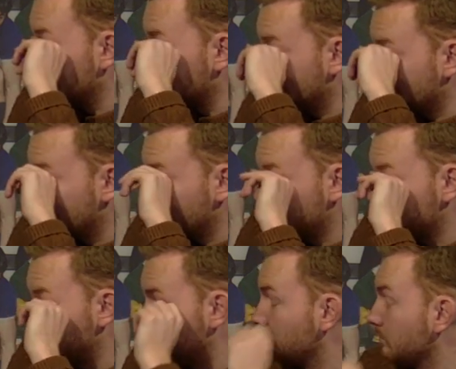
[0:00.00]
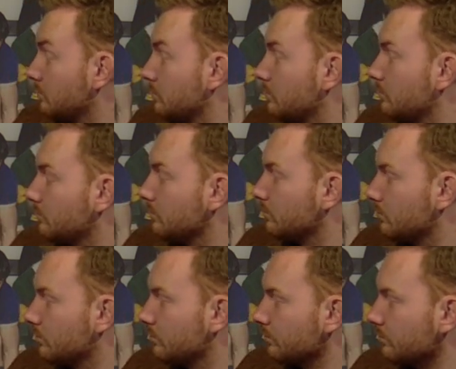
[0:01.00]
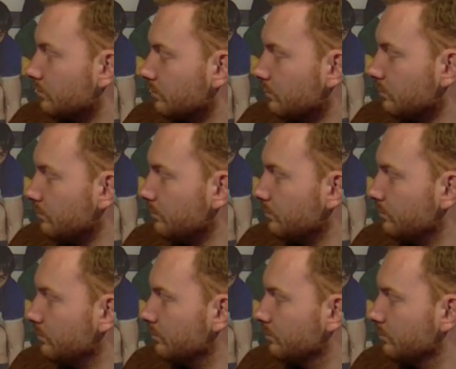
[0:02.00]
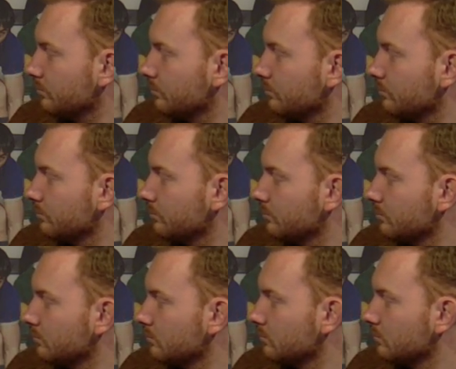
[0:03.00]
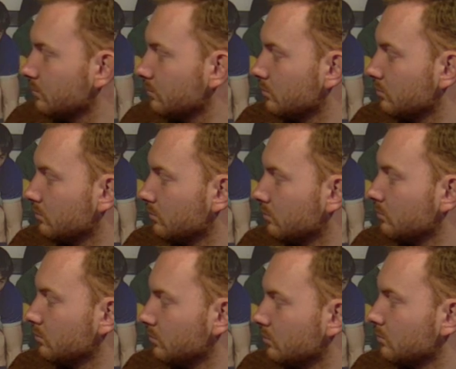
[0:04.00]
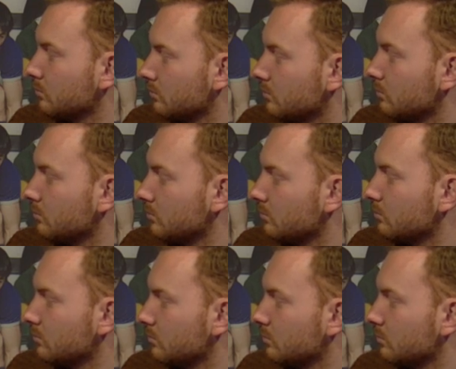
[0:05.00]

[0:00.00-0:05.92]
No words are spoken by the person on screen.